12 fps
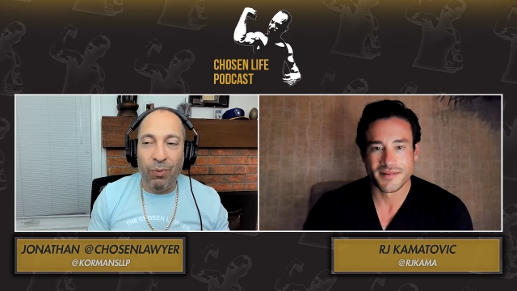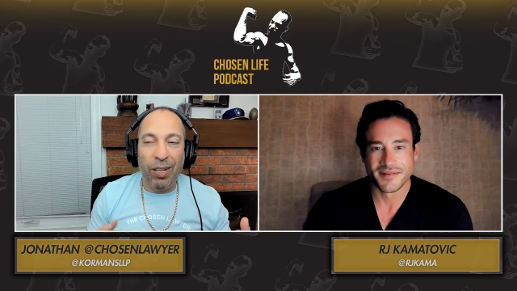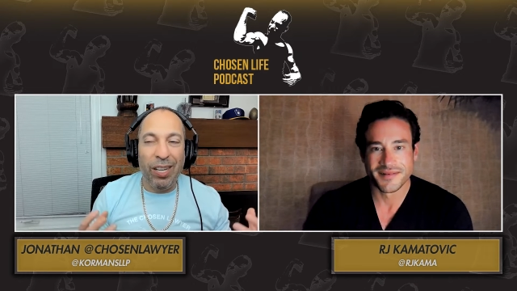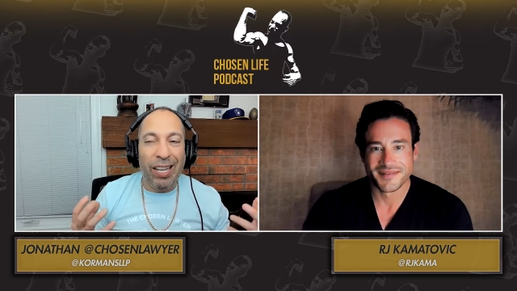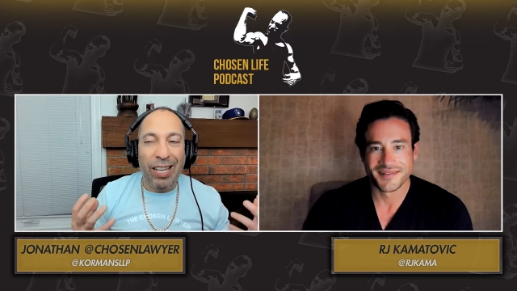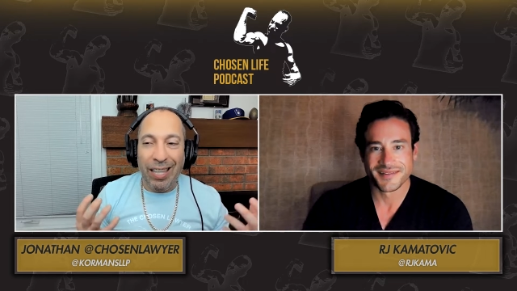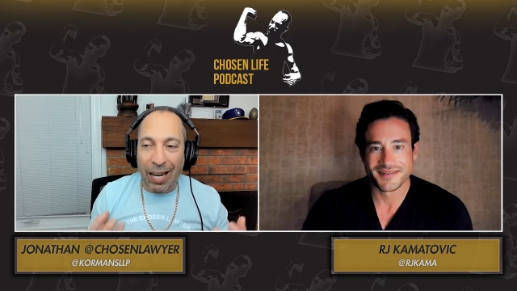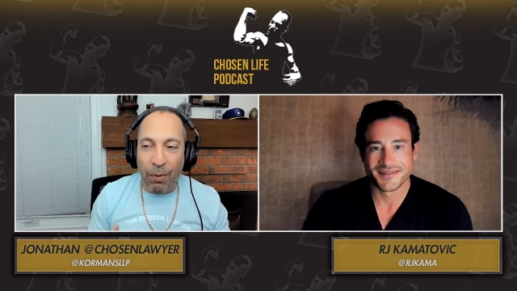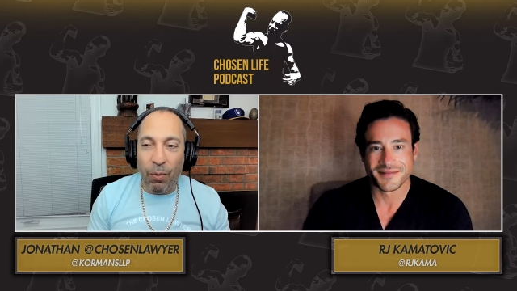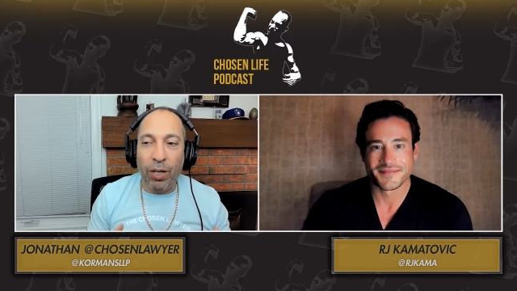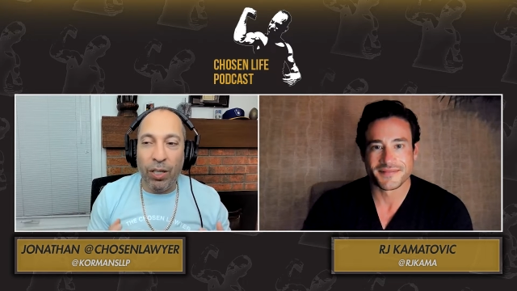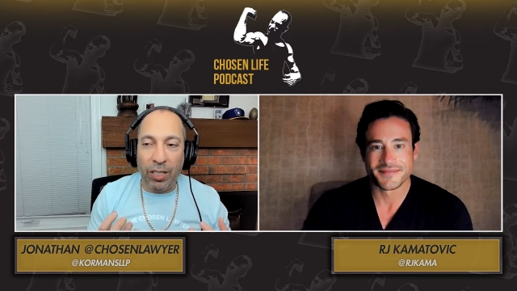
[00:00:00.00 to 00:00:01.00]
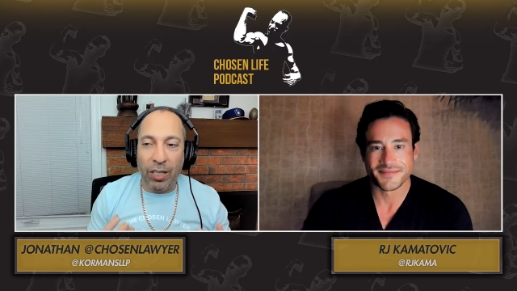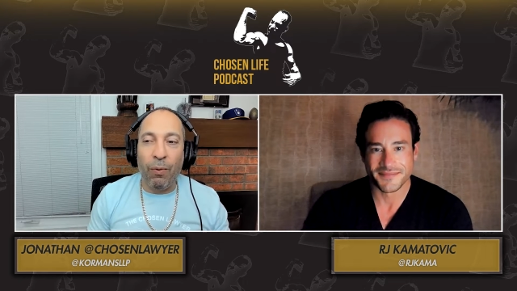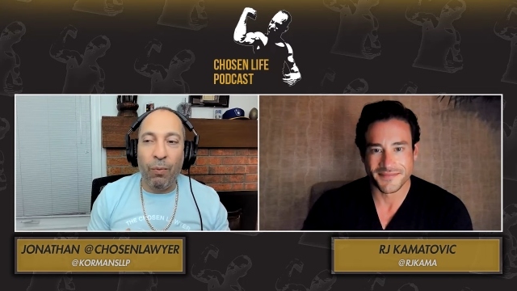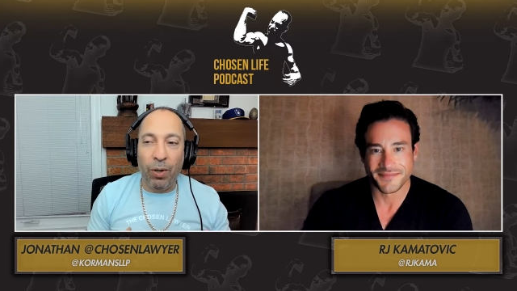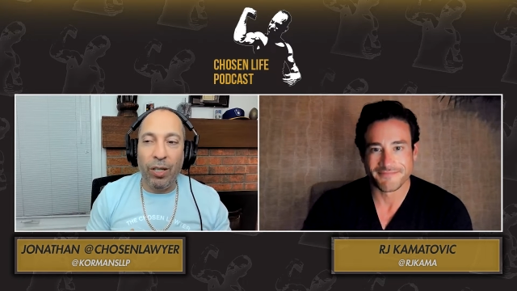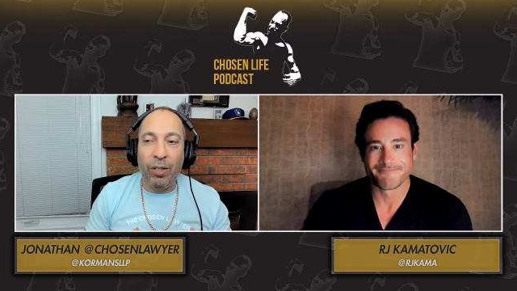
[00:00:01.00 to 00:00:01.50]
Speaker 1: Well, they were just a
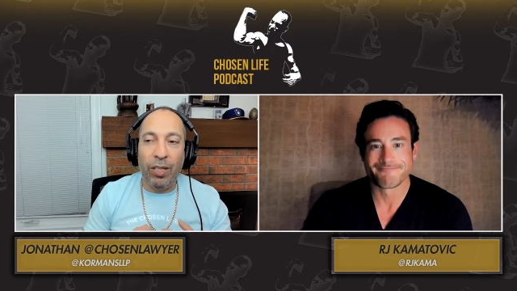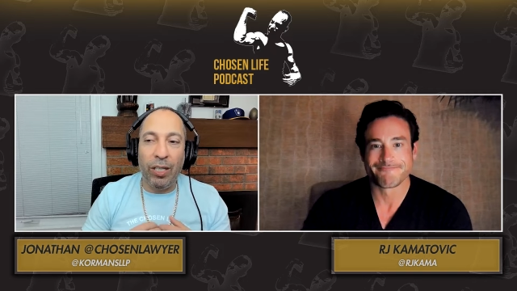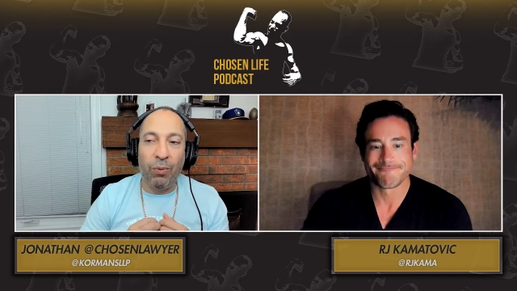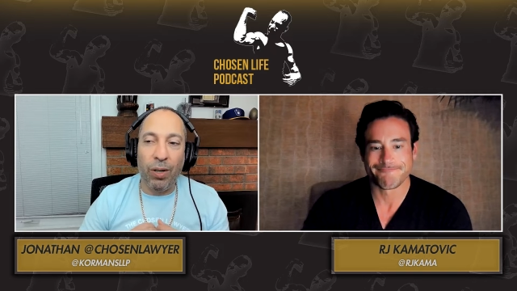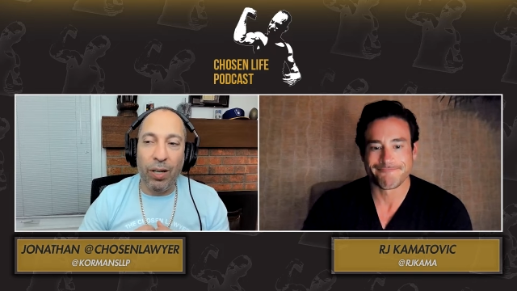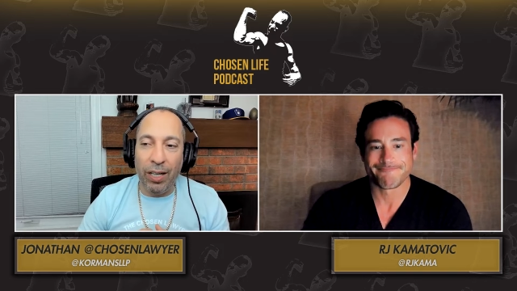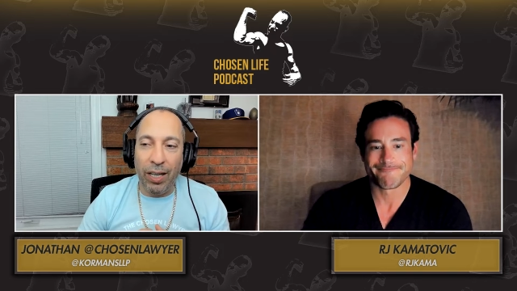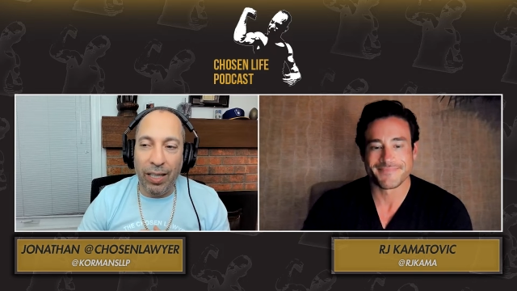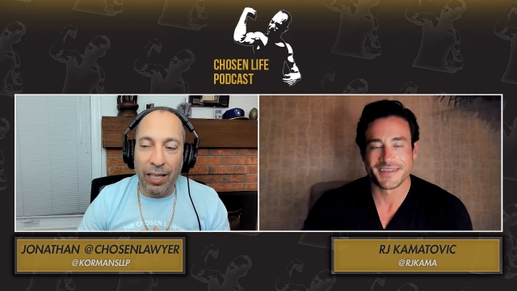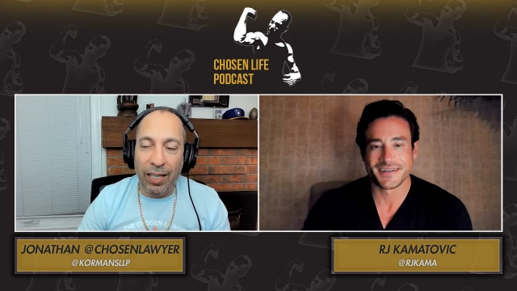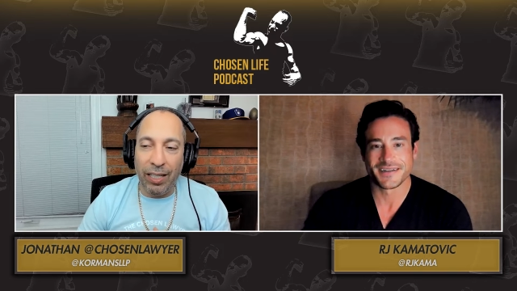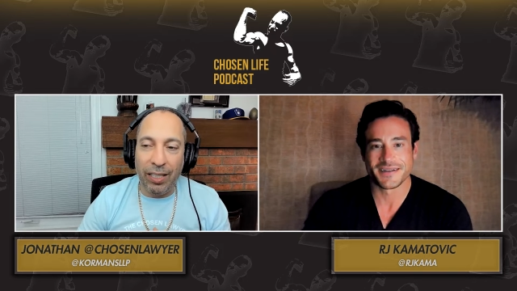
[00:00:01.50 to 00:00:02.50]
really unique one, and then they yeah.